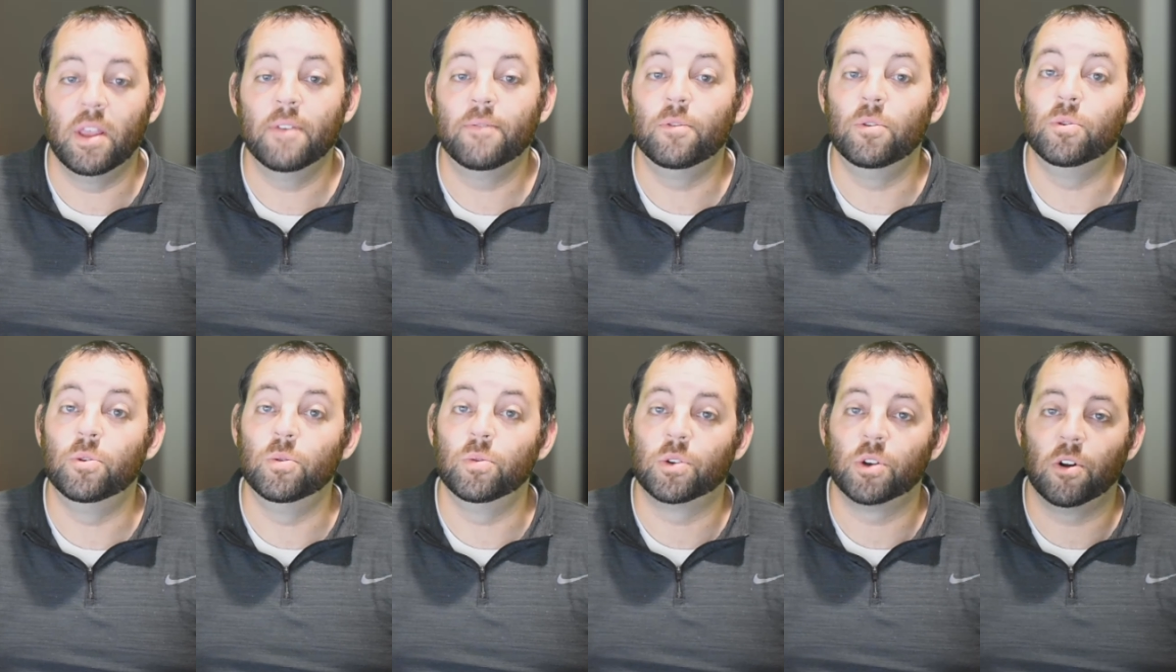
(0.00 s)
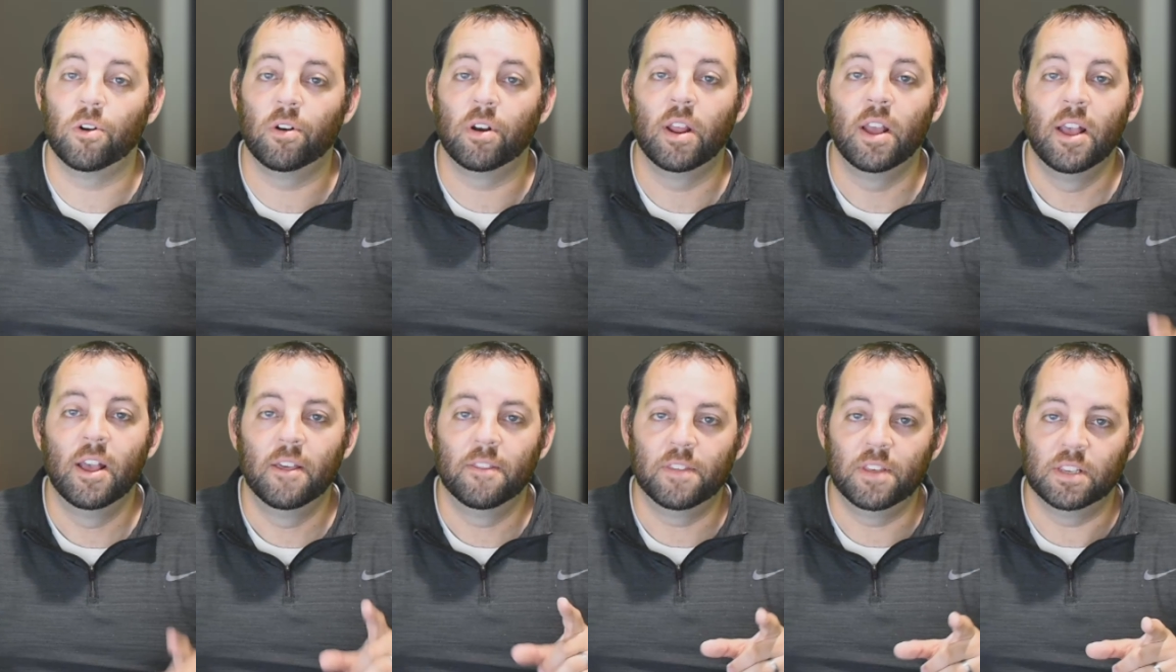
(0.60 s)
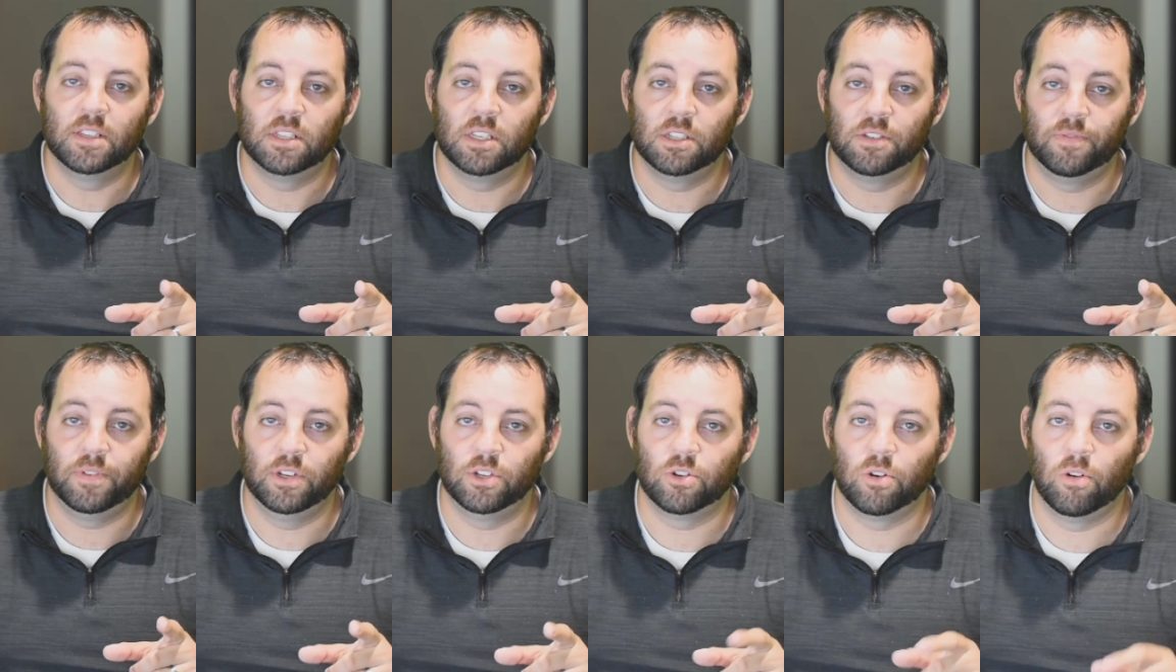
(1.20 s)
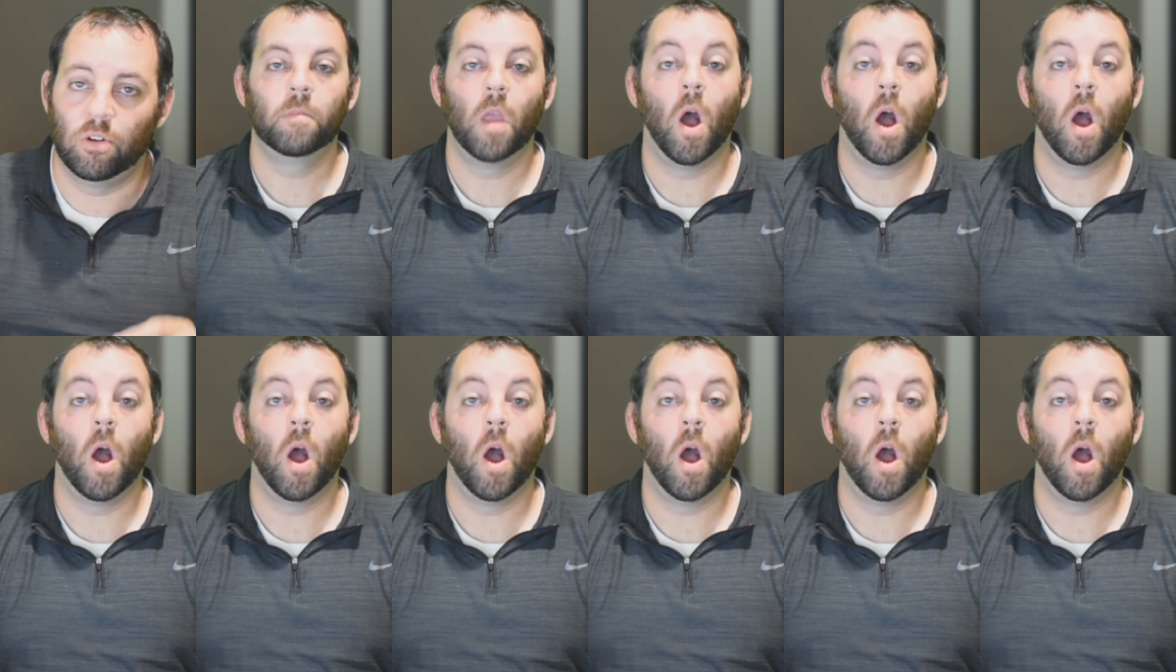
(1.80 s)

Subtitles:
you do turn the assist feature on.